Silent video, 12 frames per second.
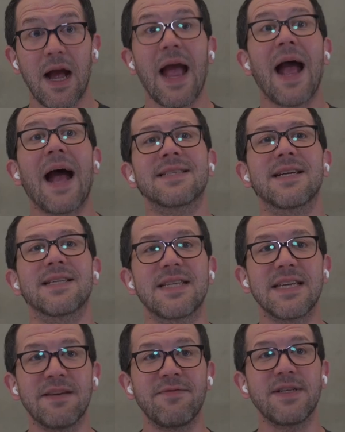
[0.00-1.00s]
ask us
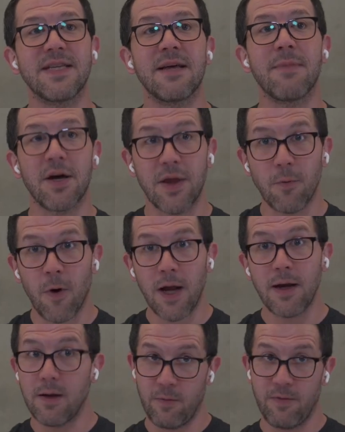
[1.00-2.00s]
to give it to them how they
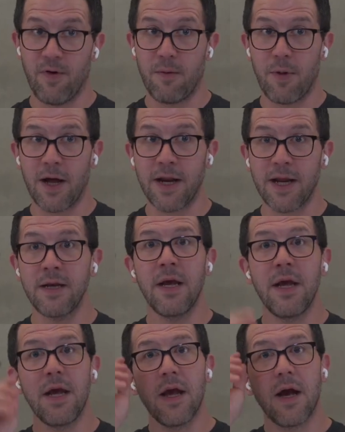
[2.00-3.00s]
want, and we've all bought in.
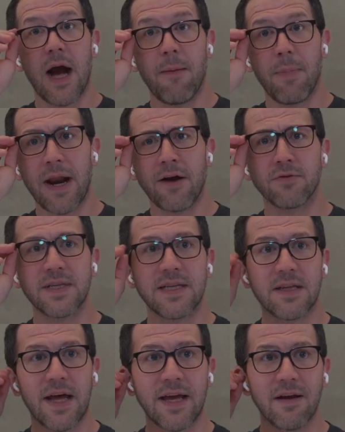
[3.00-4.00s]
But I don't see
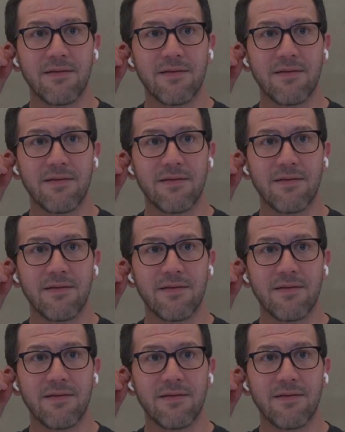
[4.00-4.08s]
like